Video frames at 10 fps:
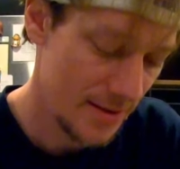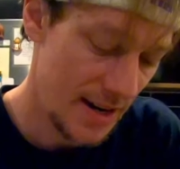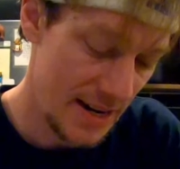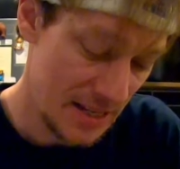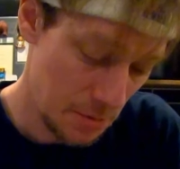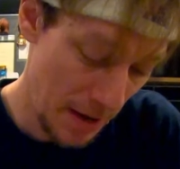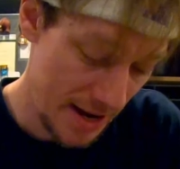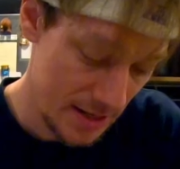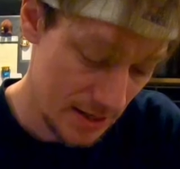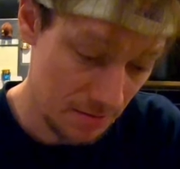it
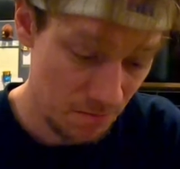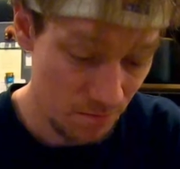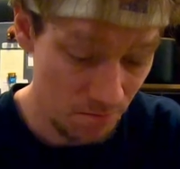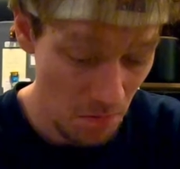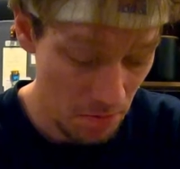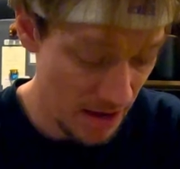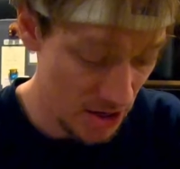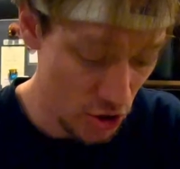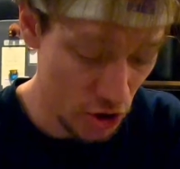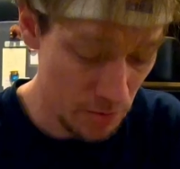explains that
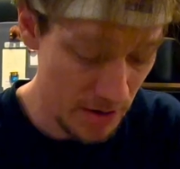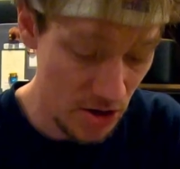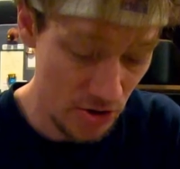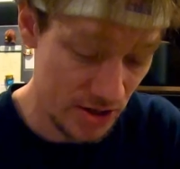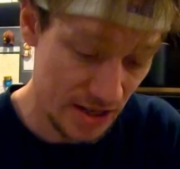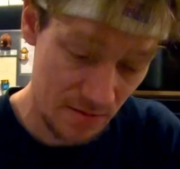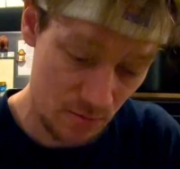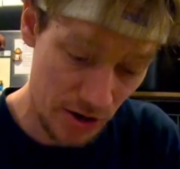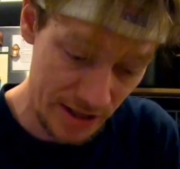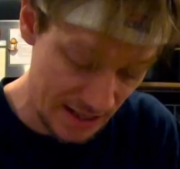you should be using,
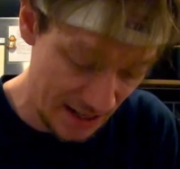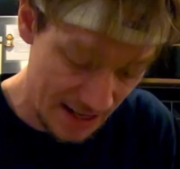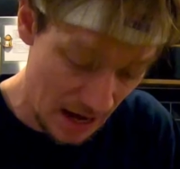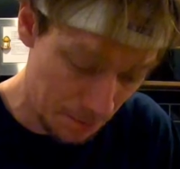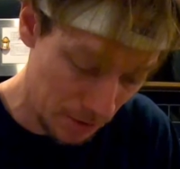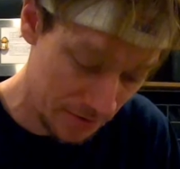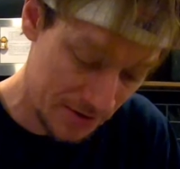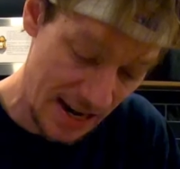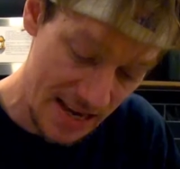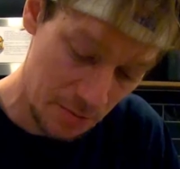what is it, a couple of
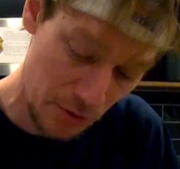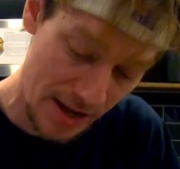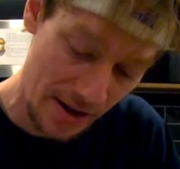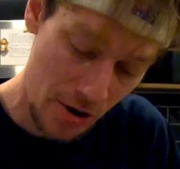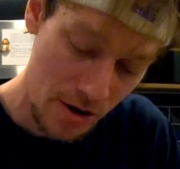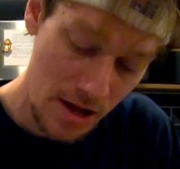teaspoons. There you go.